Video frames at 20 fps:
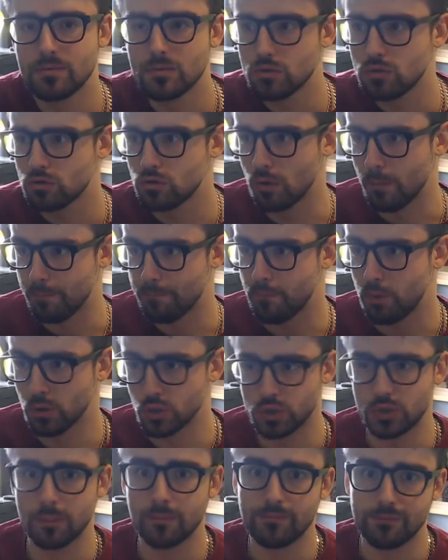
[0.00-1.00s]
to
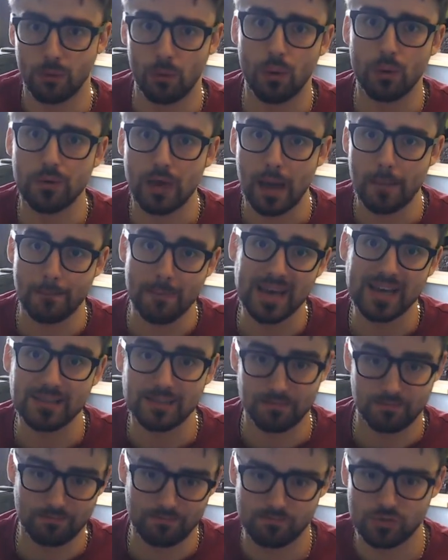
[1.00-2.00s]
push them forward and make
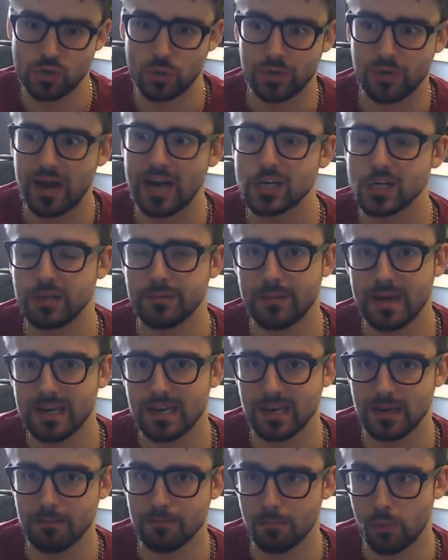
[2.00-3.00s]
sure they're actually
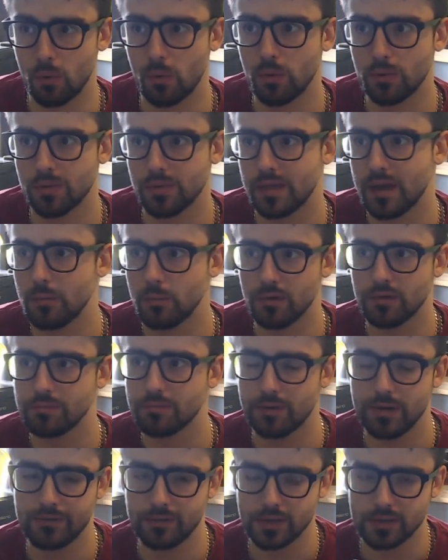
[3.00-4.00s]
making more than they would have
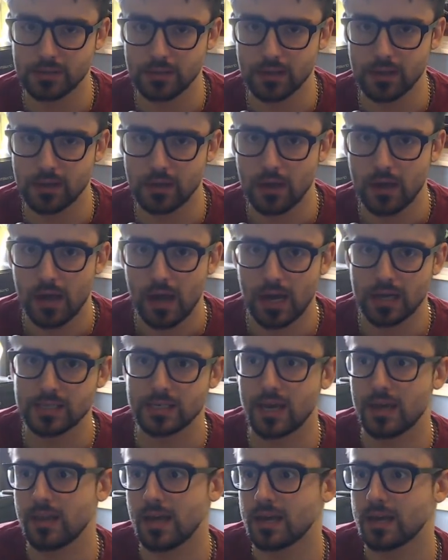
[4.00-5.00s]
previously. And it's
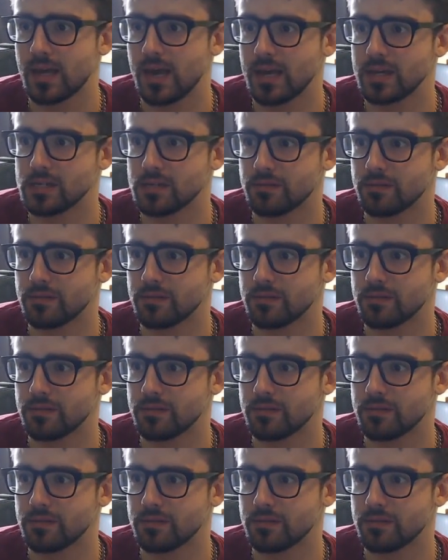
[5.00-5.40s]
kind of that case of